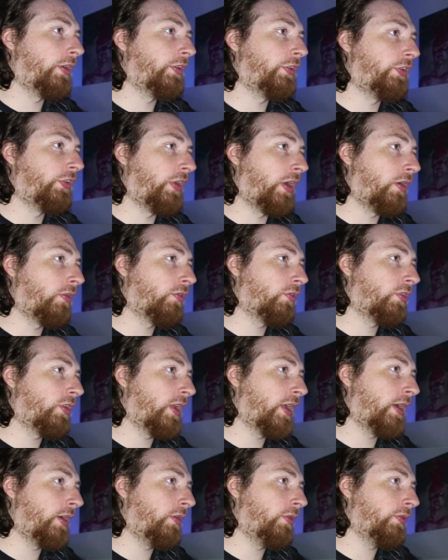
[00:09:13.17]

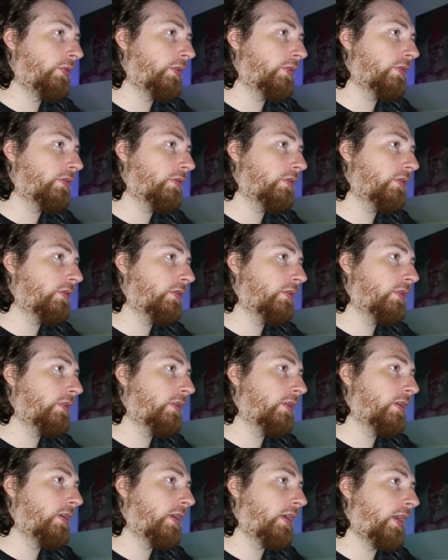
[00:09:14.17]
SoundCloud
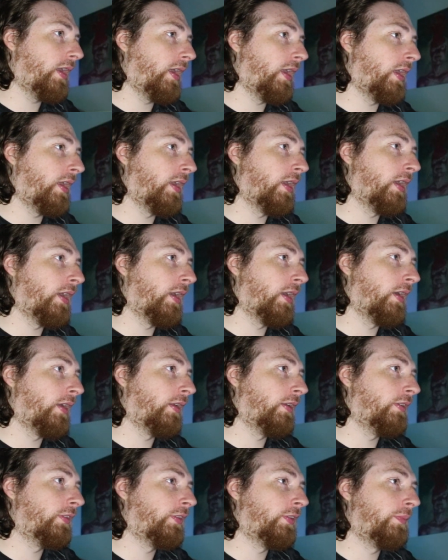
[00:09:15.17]

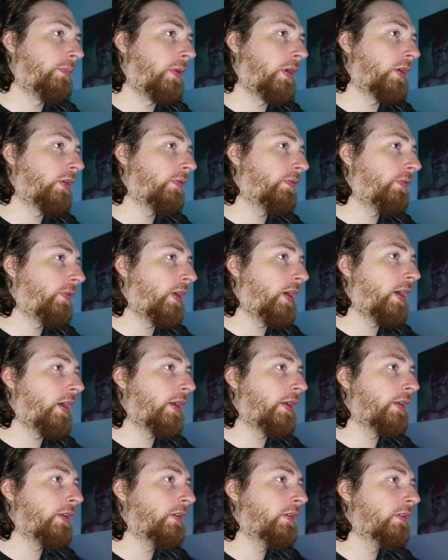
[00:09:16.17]
and
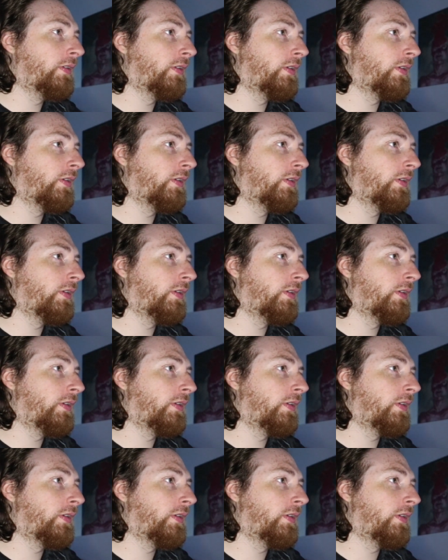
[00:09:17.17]
Spotify